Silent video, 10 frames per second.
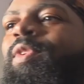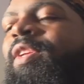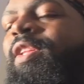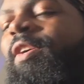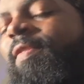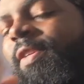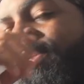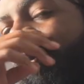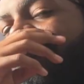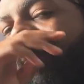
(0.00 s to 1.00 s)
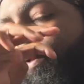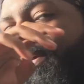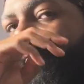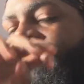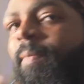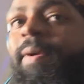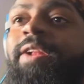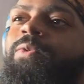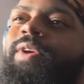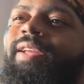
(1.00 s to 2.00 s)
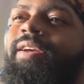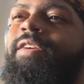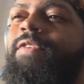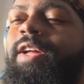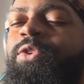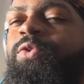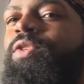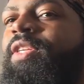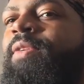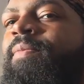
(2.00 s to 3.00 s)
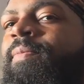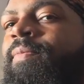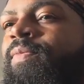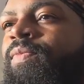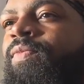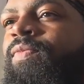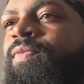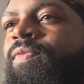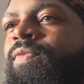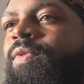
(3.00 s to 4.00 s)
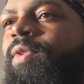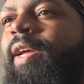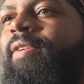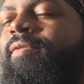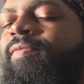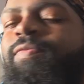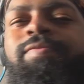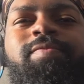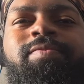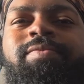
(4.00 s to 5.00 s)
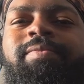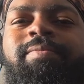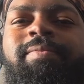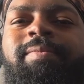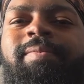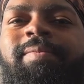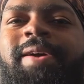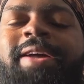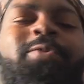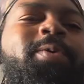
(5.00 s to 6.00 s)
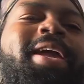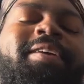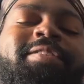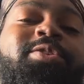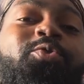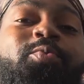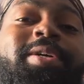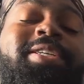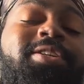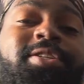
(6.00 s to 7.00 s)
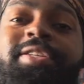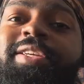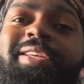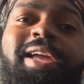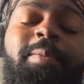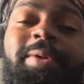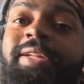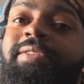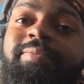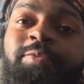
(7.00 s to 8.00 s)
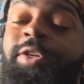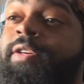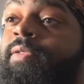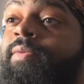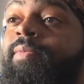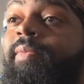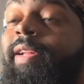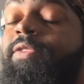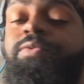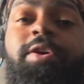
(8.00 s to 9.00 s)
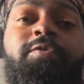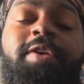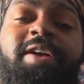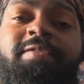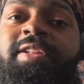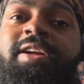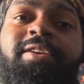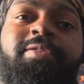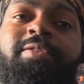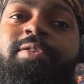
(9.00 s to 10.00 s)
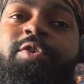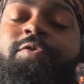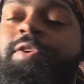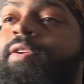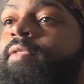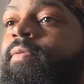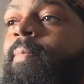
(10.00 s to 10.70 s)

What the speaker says: Loved it, y'all. Loved it. By the way, y'all, if I do seem like I don't have too much energy, I mean, you know, it is around 5 o'clock over here.